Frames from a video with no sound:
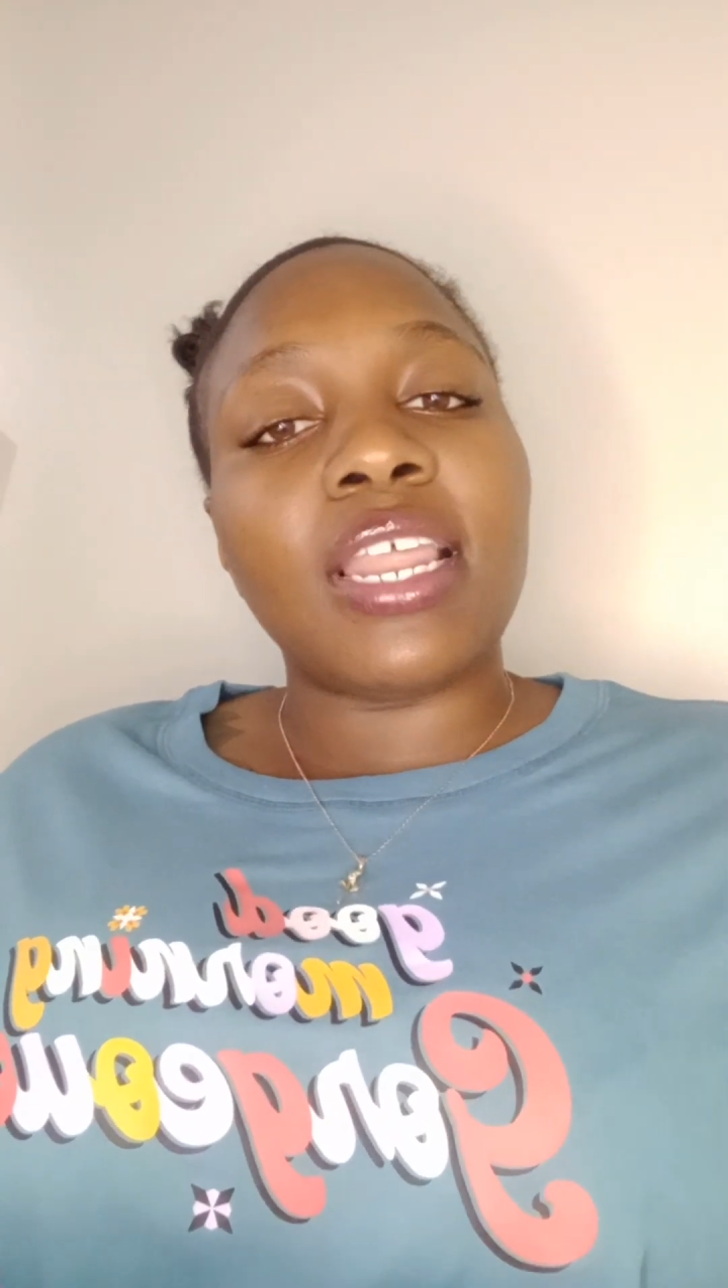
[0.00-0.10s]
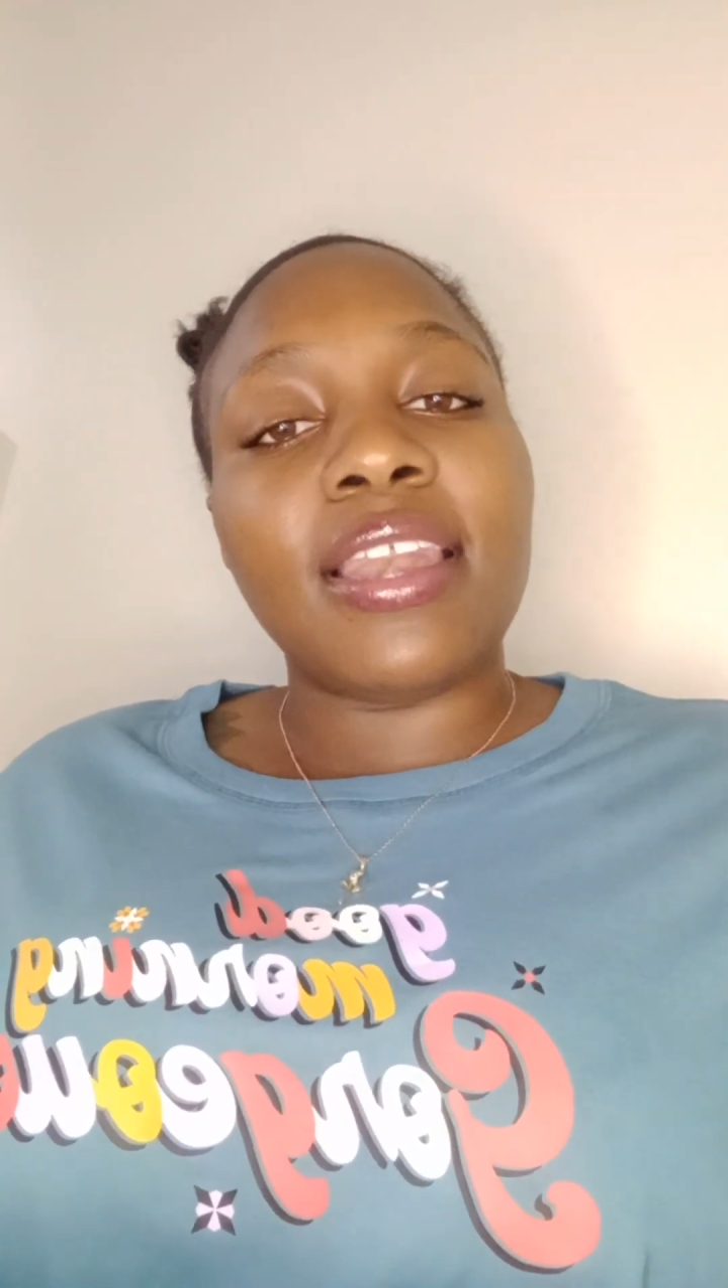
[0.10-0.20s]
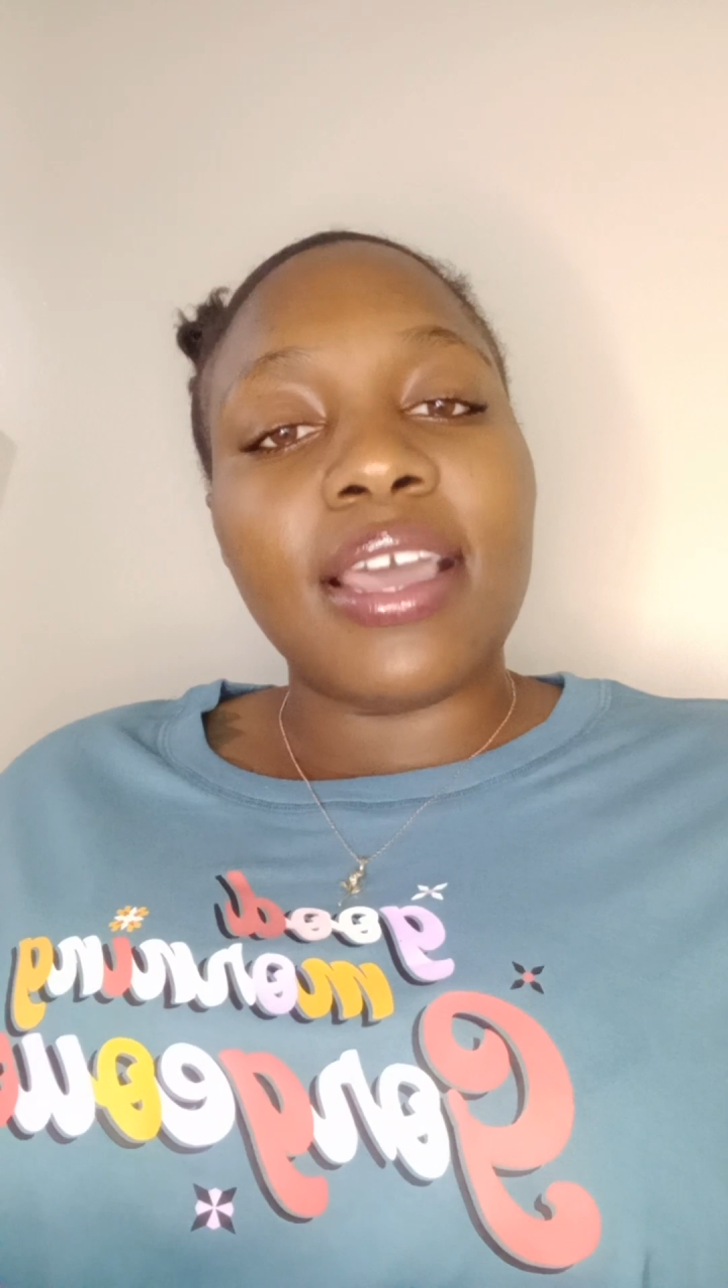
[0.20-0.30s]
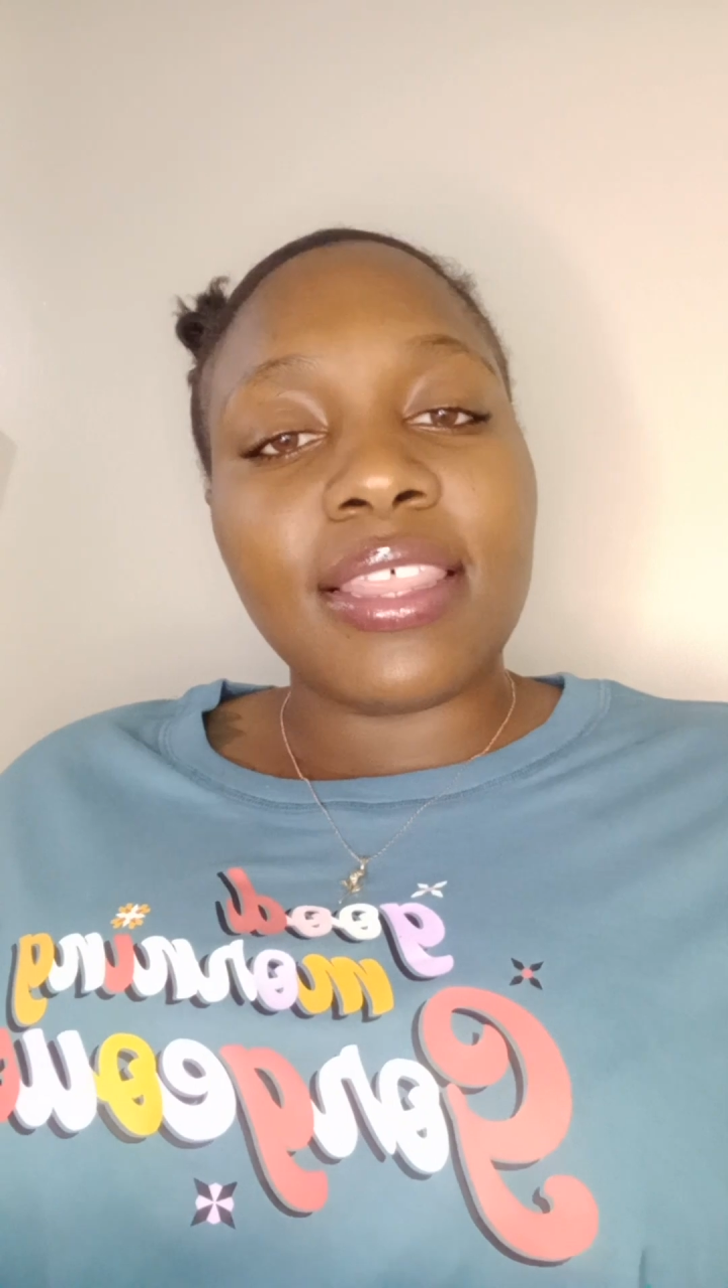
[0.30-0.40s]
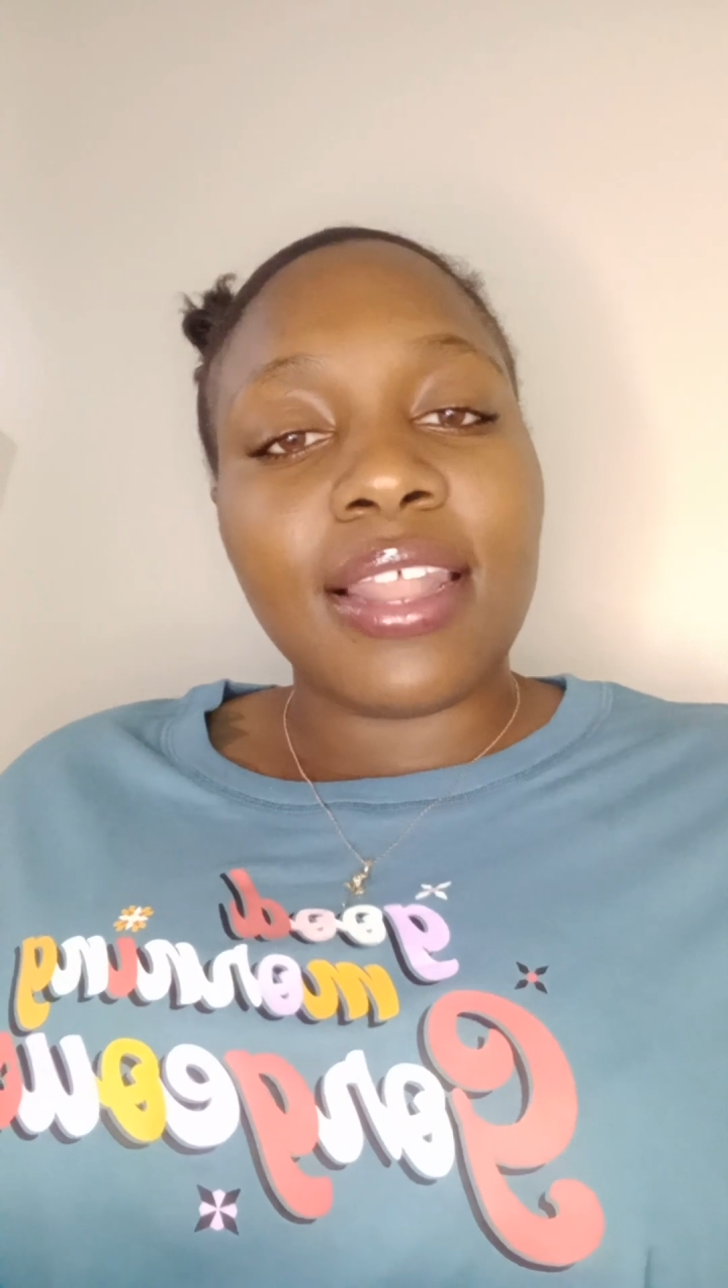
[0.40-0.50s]

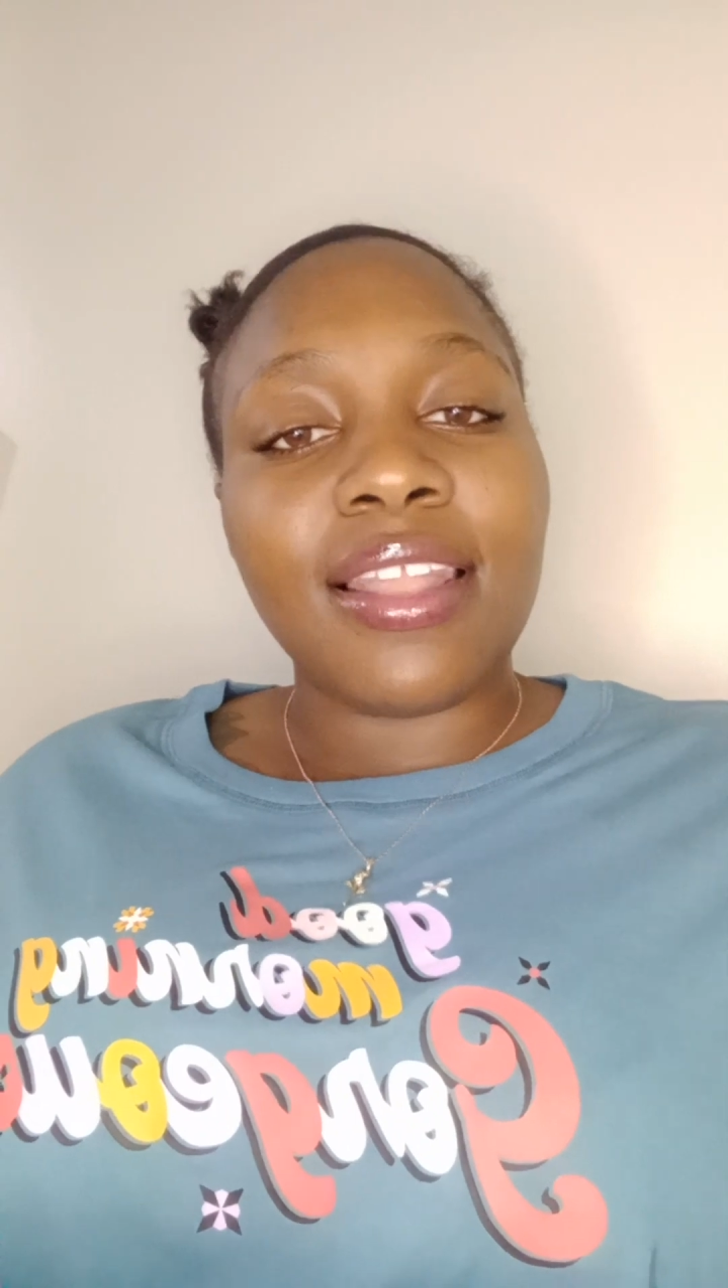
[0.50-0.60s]
another